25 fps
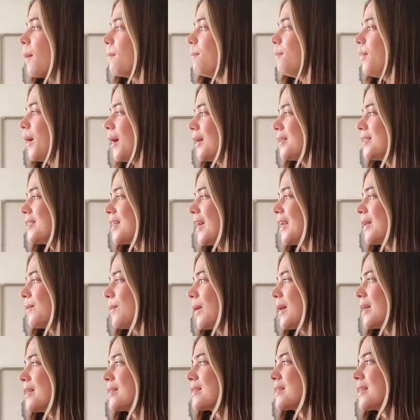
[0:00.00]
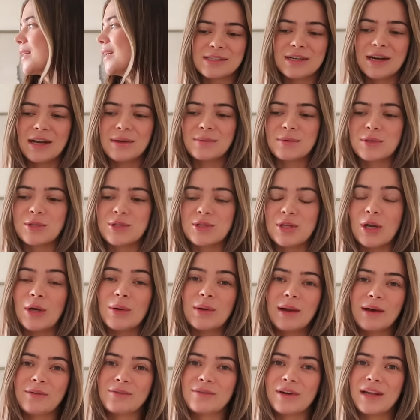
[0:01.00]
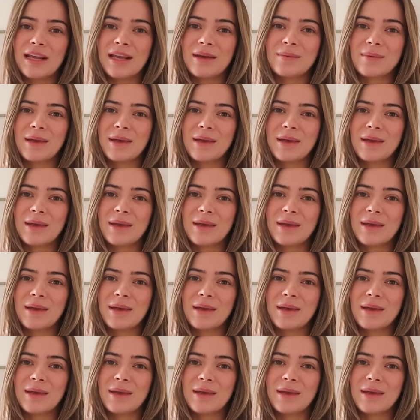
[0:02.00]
But anyways, last night was so lovely.